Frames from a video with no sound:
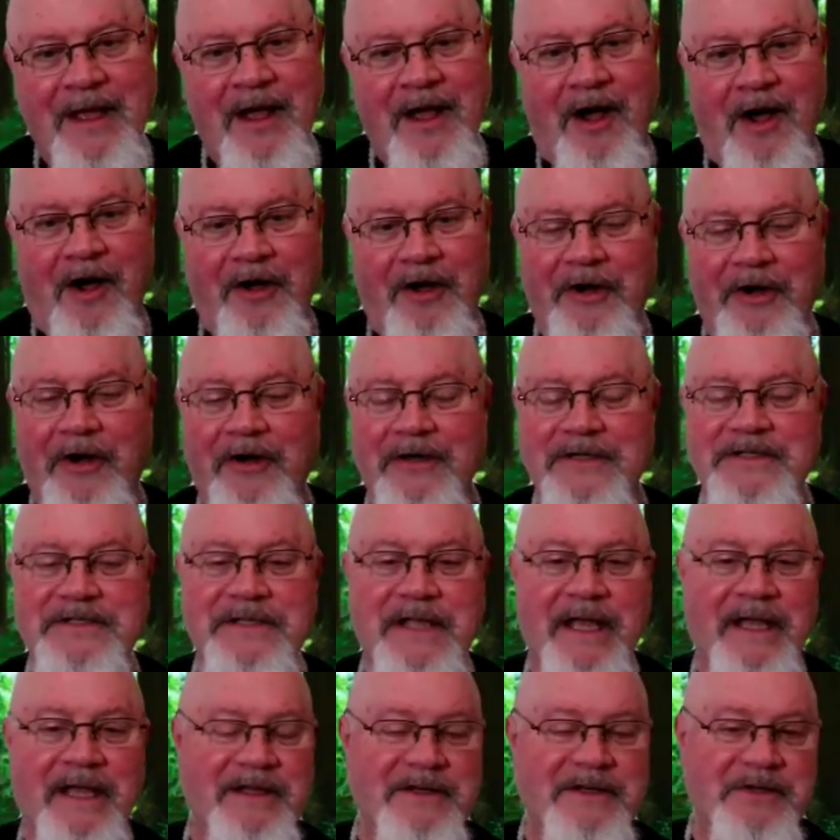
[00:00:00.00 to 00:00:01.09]
on our
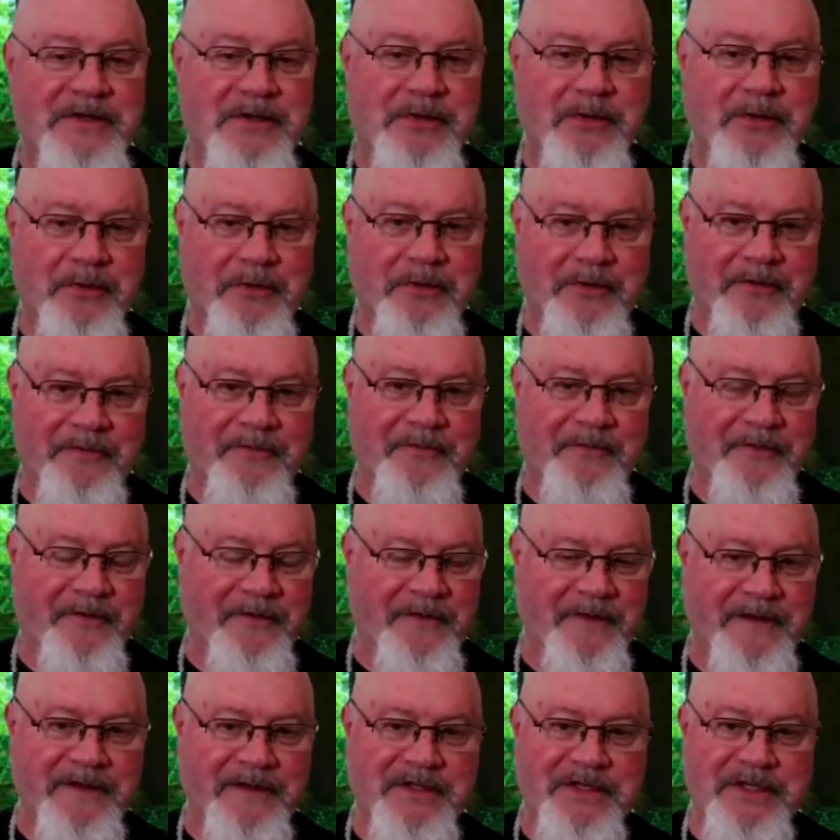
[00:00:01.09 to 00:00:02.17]
second tour for
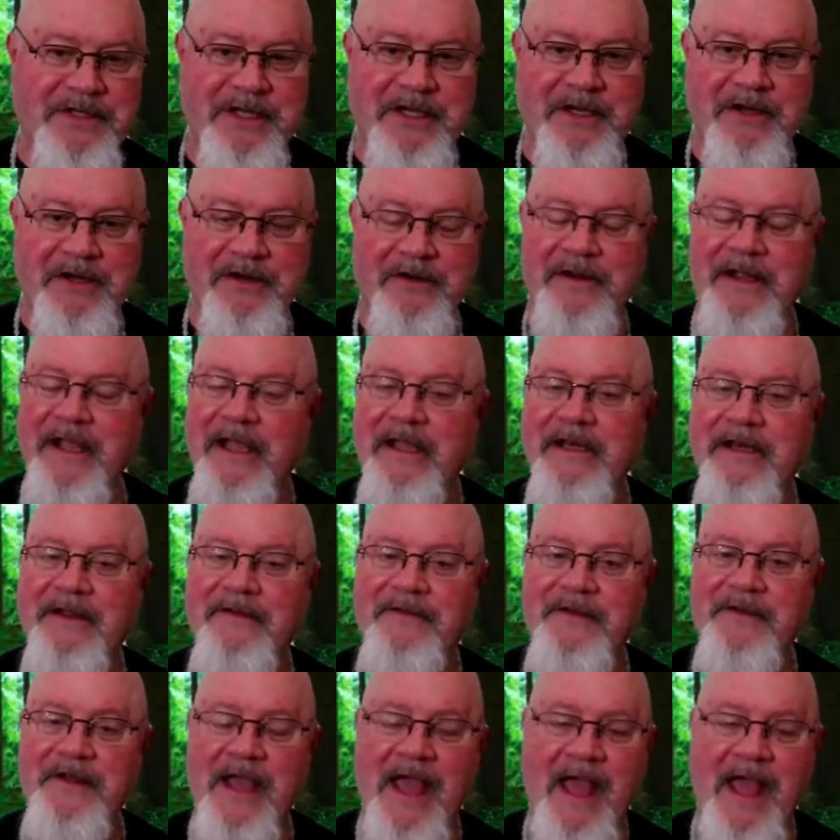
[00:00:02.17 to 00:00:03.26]
this year. And
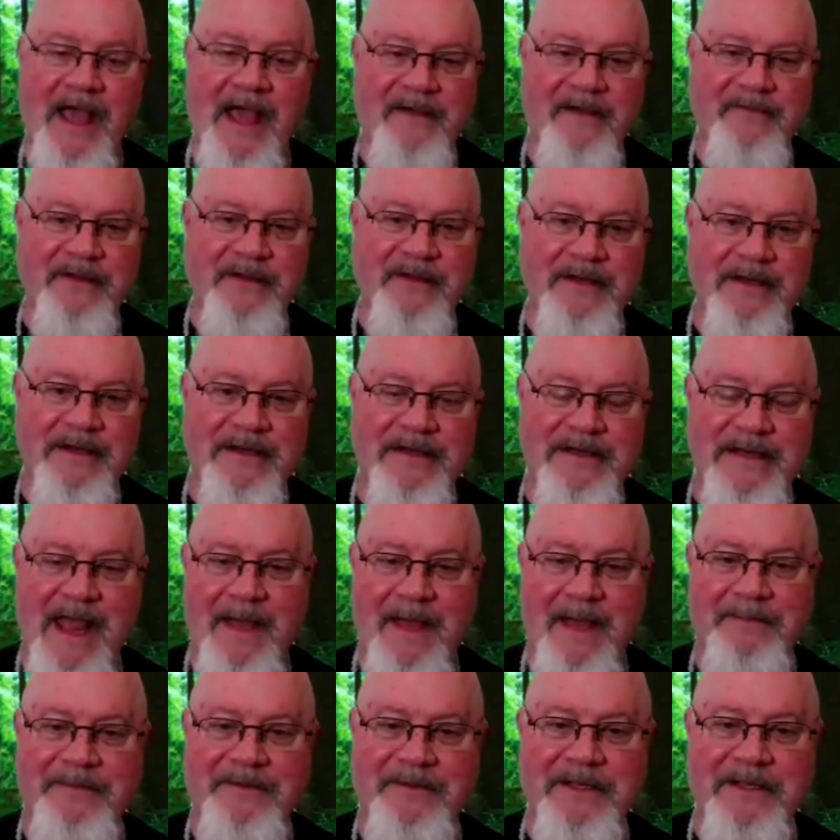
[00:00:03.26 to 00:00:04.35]
if you haven't
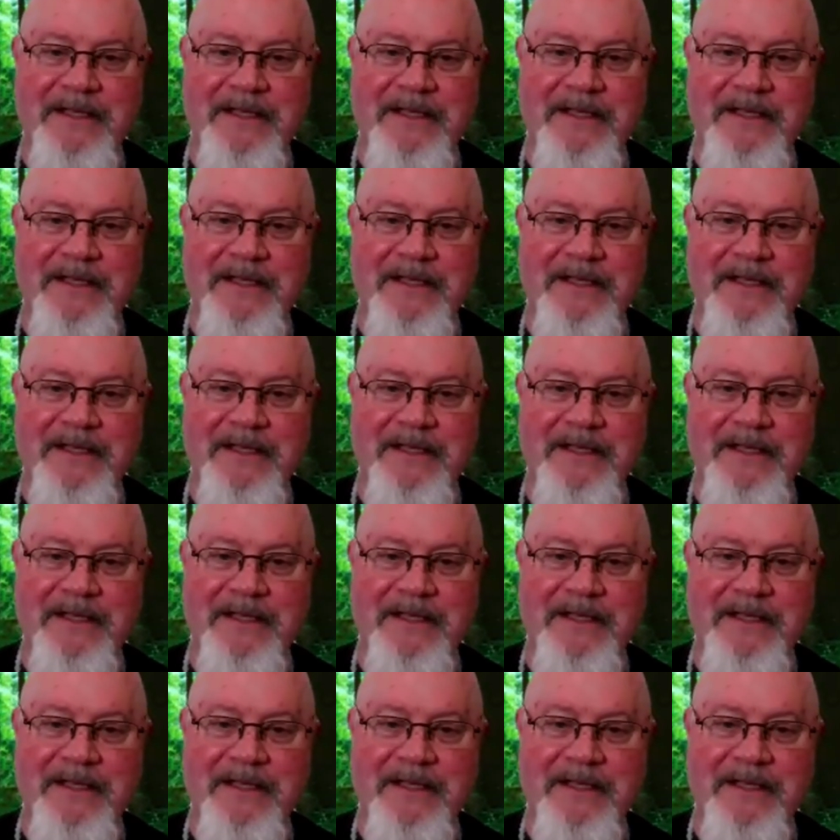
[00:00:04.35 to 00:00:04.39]
tapped